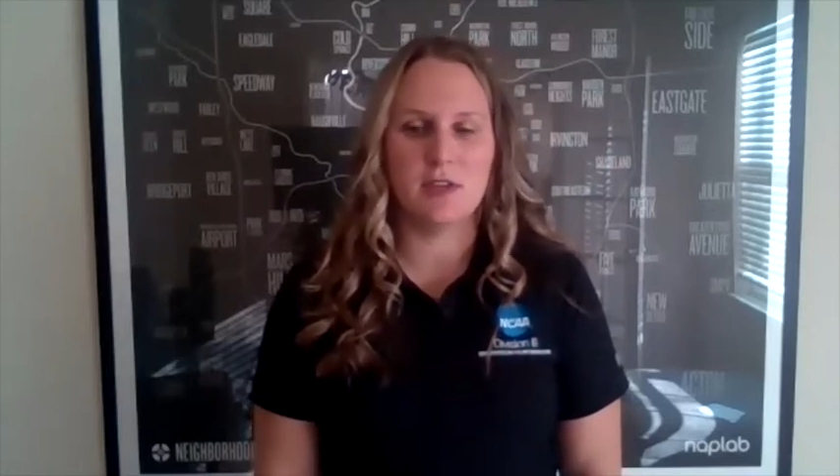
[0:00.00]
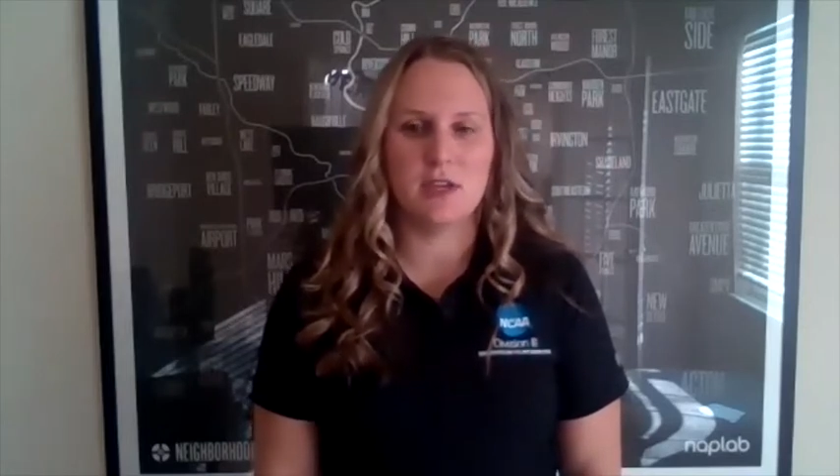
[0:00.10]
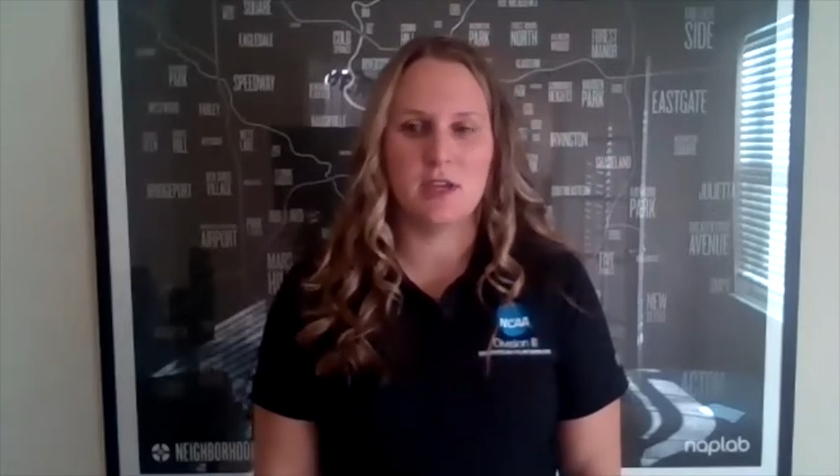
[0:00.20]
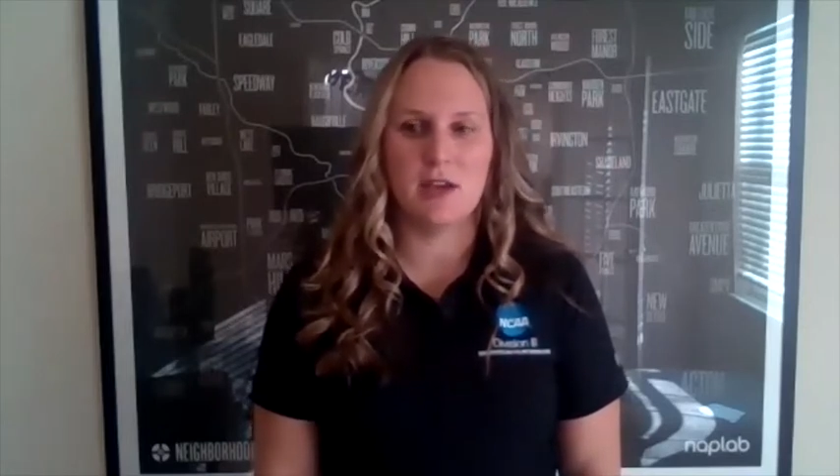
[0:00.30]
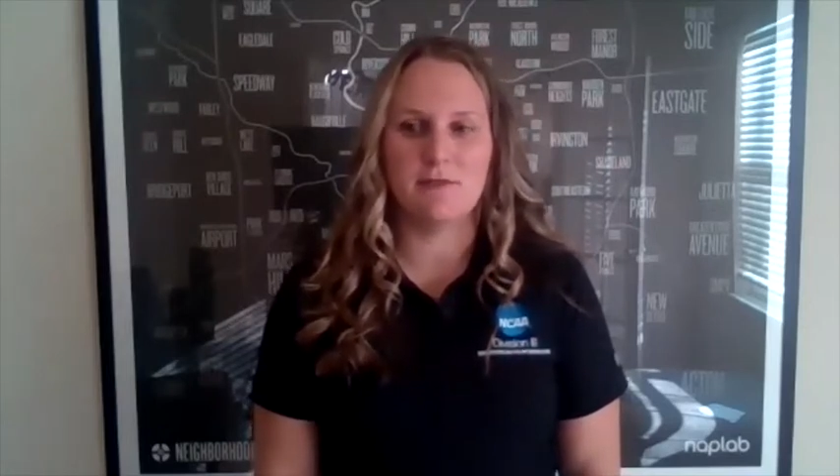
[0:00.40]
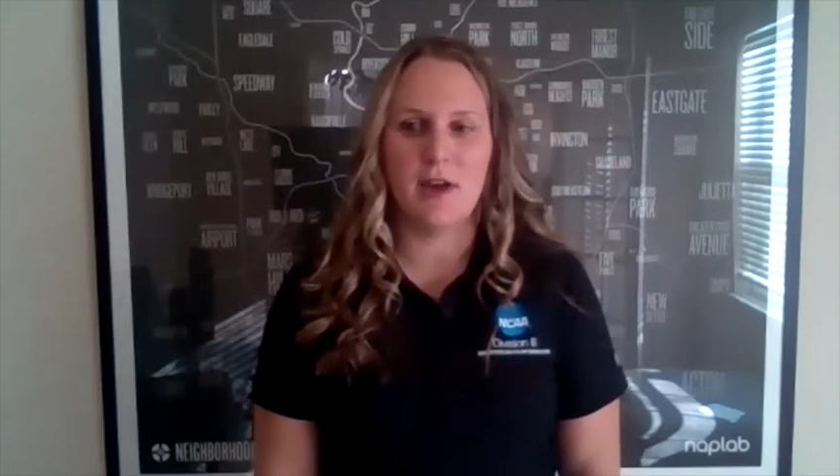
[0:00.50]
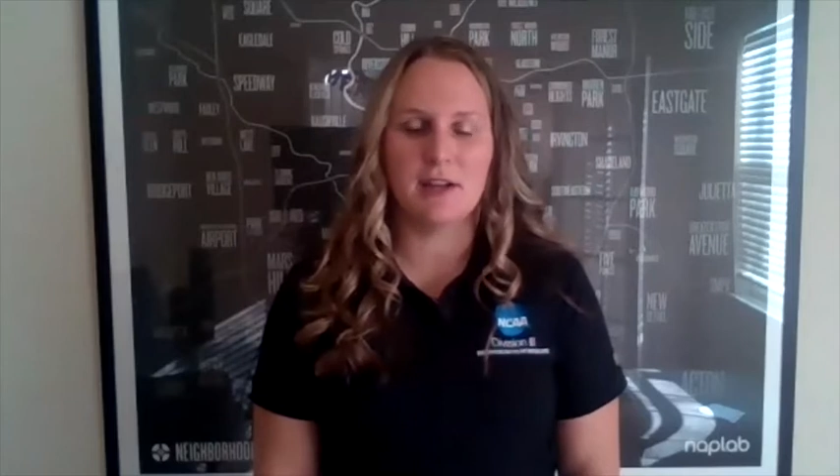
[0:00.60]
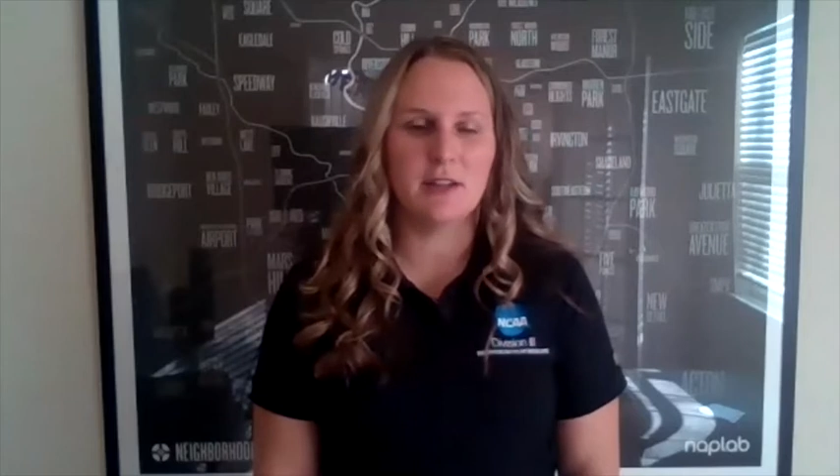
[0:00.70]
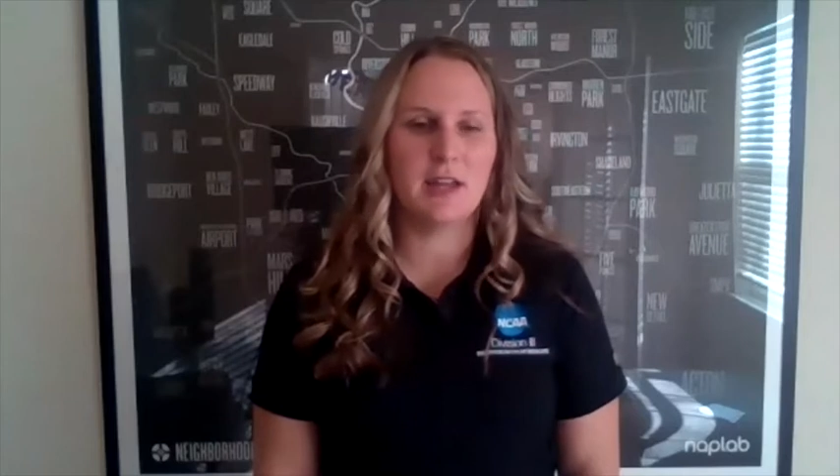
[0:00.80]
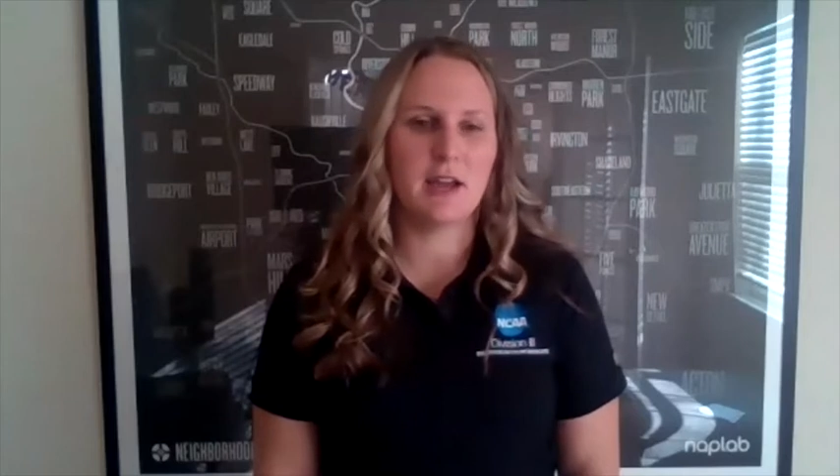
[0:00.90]
The
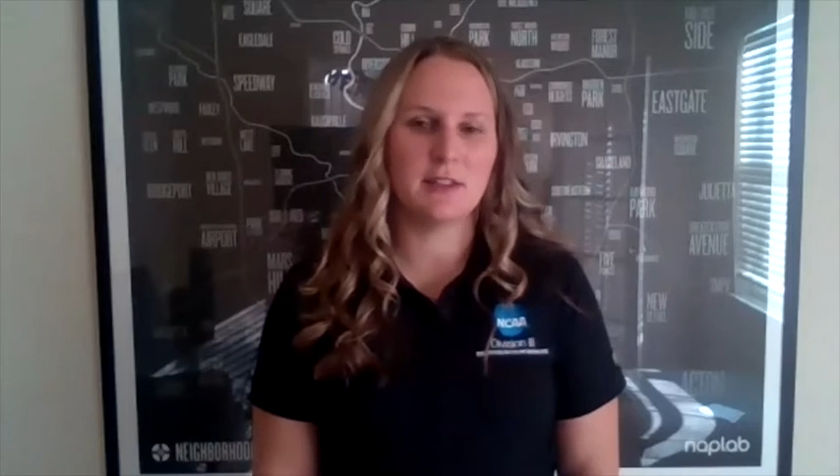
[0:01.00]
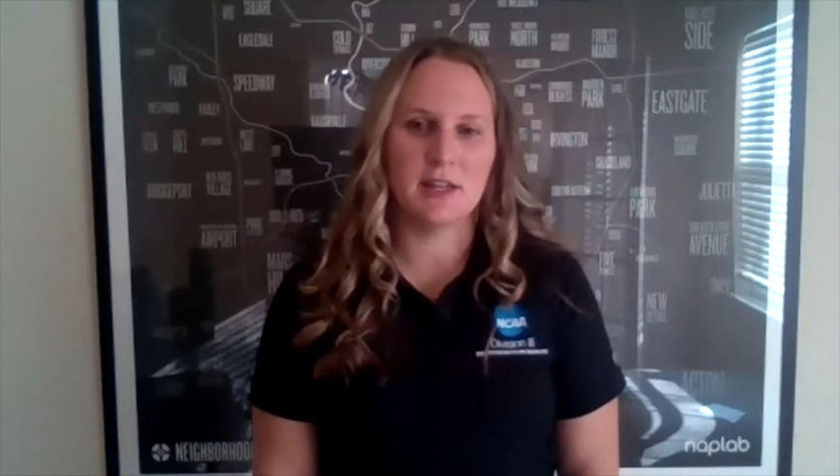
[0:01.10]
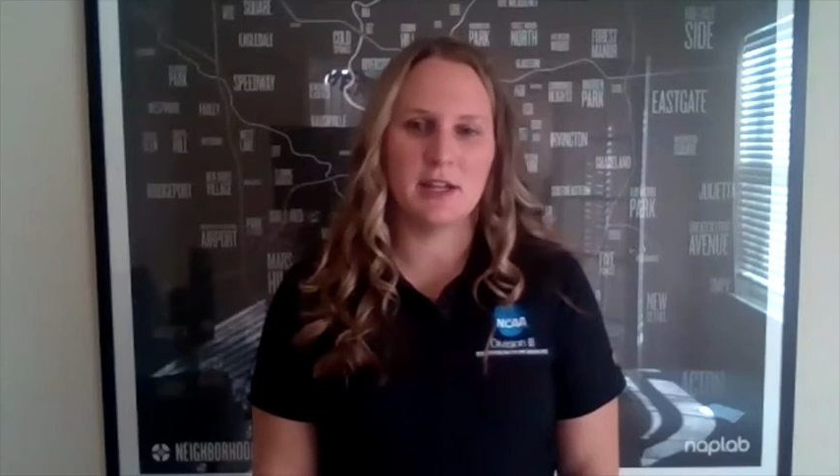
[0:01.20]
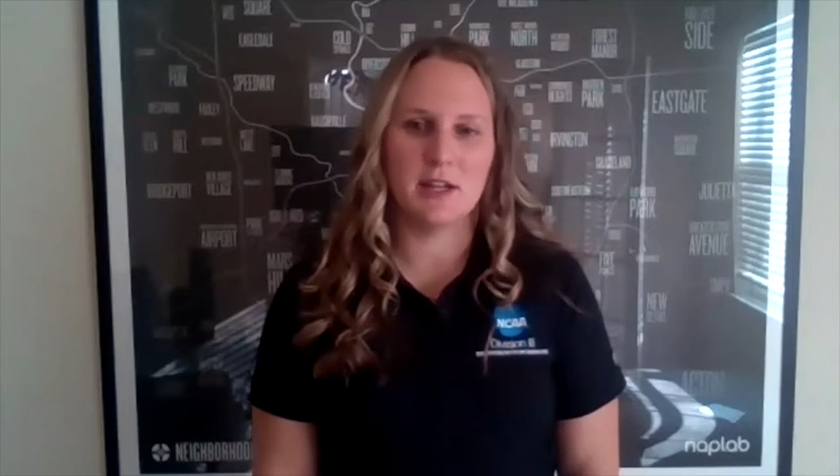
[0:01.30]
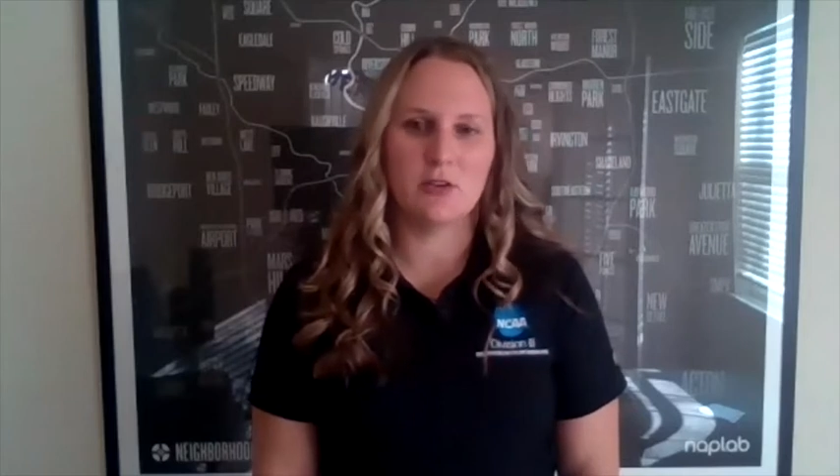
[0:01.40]
faculty athletic